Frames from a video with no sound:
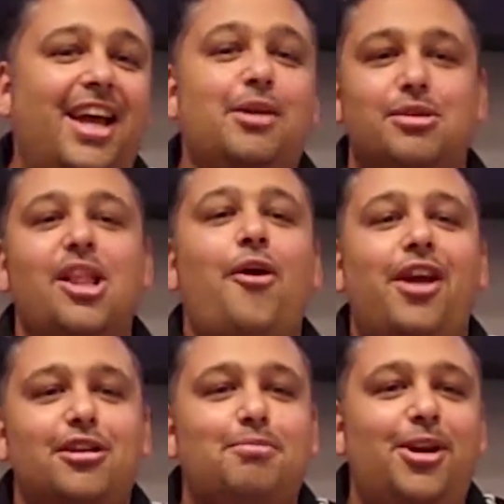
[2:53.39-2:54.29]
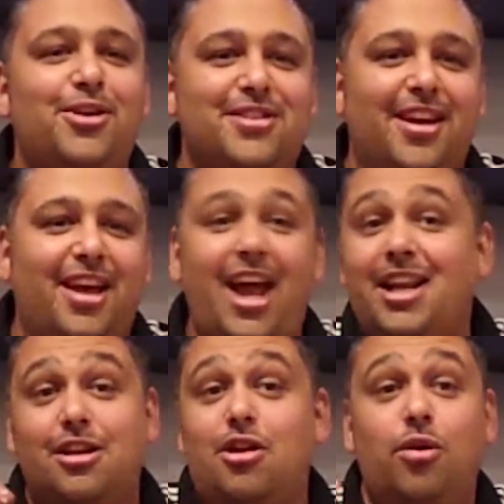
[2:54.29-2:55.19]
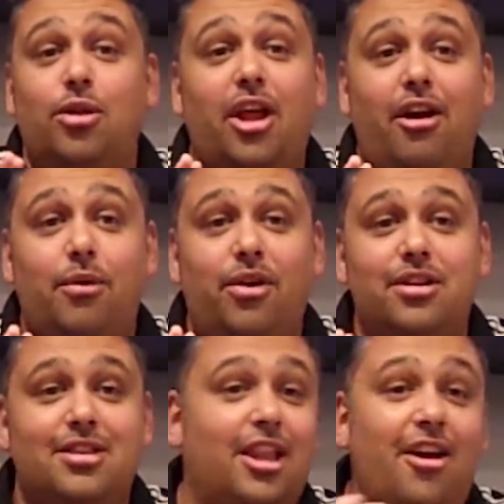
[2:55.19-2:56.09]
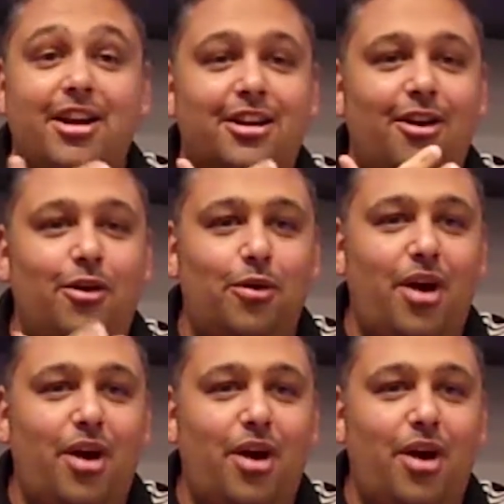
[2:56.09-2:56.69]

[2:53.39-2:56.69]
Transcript: And it was Larry Espinoza. And I didn't know who Larry was, and Larry didn't know